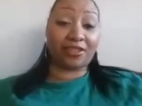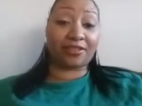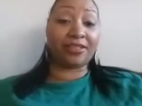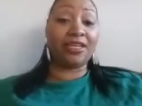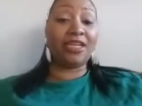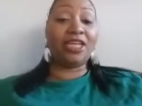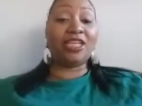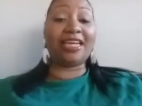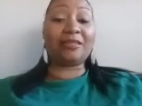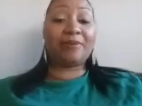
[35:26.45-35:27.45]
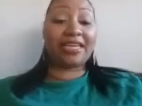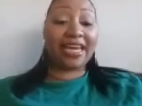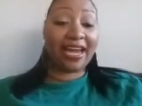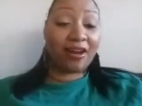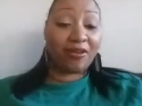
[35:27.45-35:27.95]
You have to be
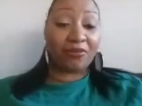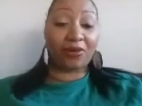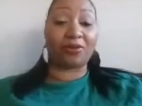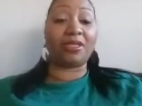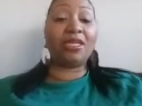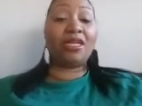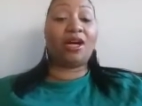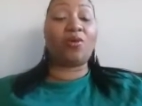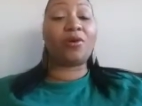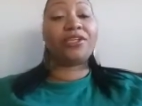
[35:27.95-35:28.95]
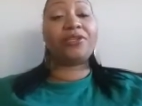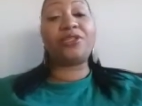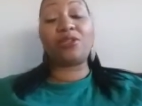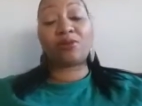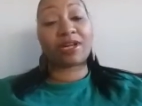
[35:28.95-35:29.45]
careful or what you do around your
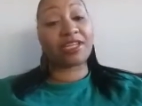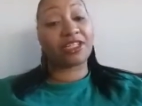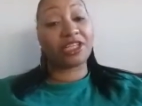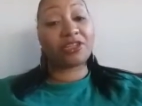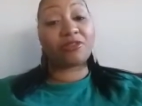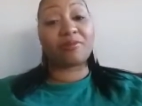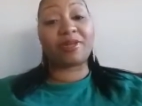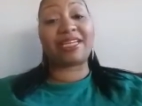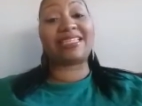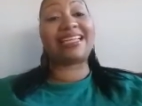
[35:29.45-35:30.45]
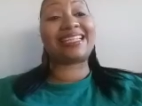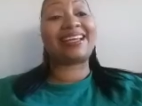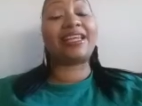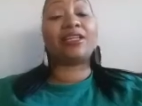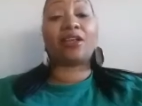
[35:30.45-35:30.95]
children mm-hmm. because that's how they
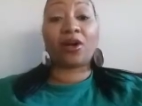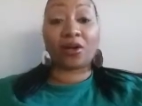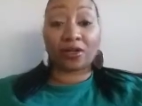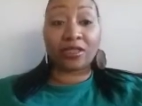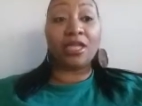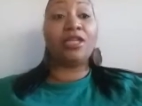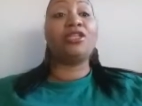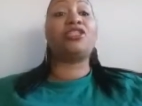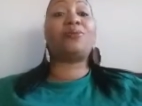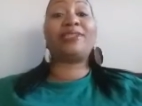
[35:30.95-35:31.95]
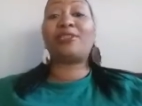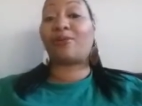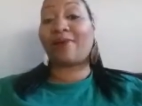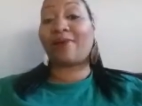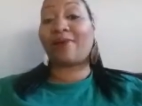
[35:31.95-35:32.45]
learn to interact within
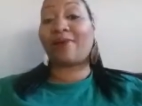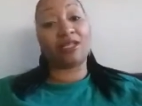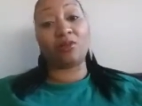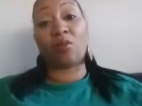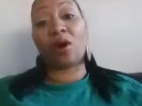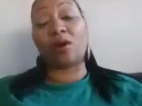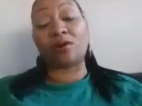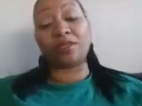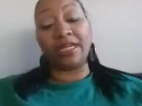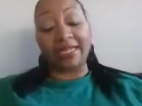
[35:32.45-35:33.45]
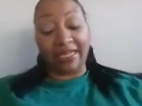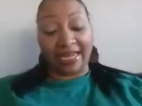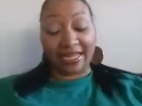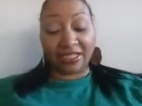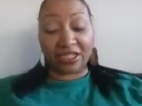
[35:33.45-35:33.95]
the world. And
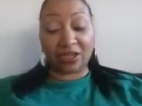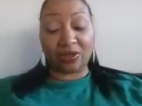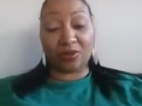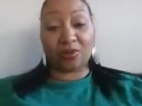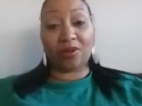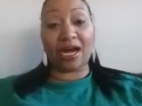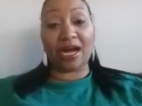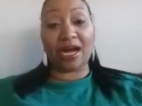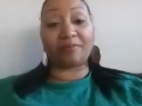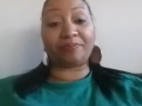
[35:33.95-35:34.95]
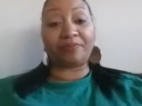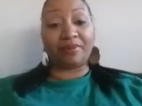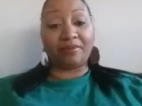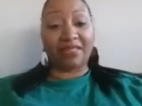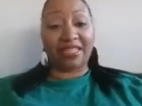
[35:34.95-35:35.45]
so, um, if
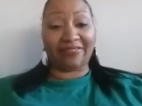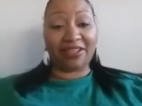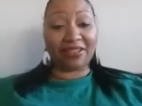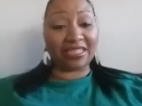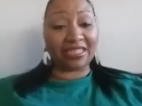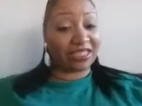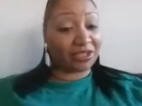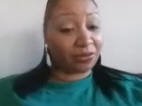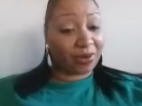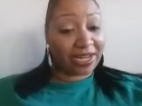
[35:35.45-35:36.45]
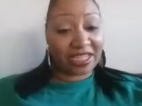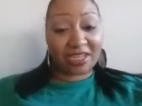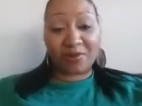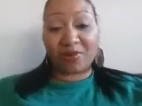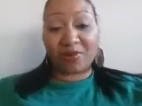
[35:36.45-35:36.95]
there's a situation where